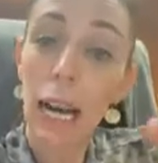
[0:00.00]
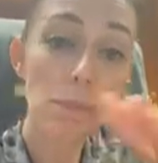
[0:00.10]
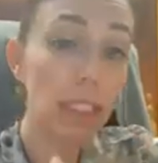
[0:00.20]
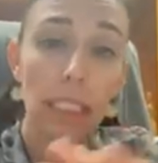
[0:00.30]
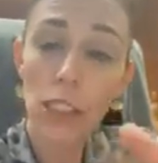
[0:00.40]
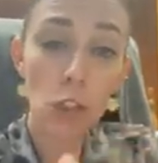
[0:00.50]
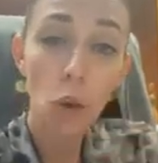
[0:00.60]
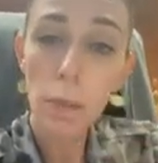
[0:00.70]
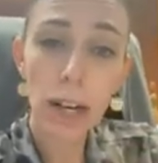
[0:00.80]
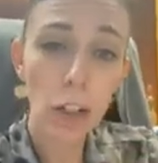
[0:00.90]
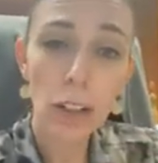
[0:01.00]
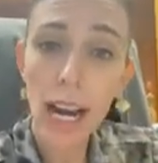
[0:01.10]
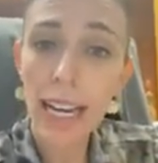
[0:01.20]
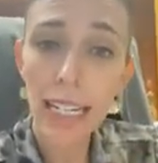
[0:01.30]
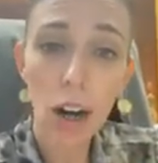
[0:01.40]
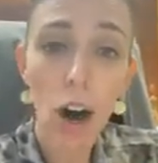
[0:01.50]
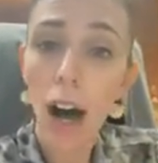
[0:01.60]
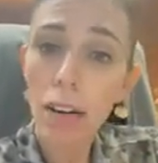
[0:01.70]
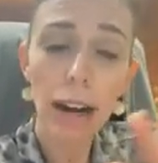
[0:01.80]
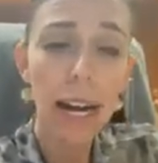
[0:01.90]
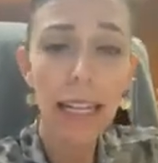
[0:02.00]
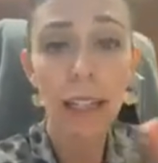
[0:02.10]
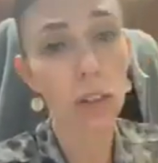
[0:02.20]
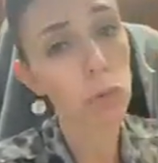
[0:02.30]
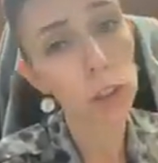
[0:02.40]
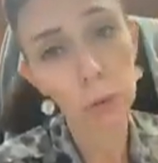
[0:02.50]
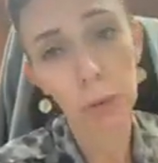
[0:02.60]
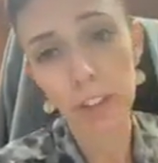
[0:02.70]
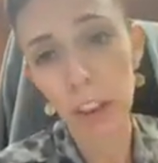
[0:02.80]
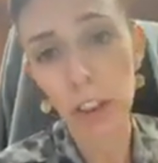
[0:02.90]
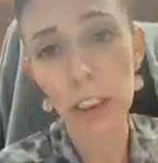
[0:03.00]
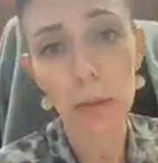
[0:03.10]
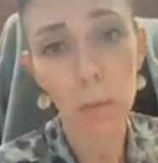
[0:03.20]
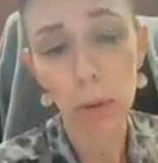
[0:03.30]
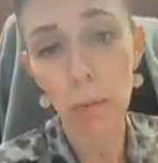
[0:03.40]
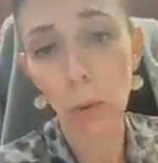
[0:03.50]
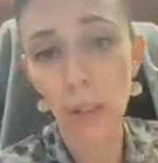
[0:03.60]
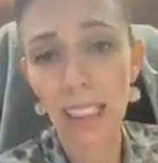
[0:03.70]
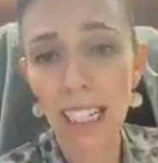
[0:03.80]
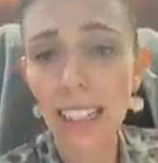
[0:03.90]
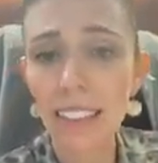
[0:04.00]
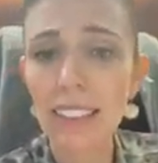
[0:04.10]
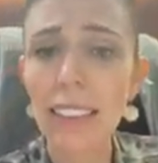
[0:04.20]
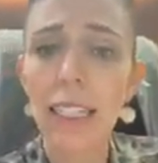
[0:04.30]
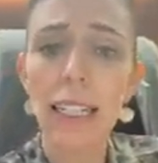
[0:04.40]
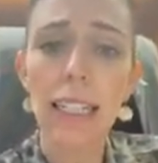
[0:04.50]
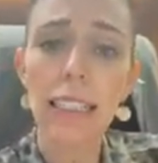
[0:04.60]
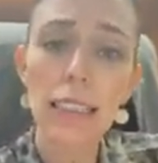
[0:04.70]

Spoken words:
This is not about creating a hierarchy of which professions are more important than others. It's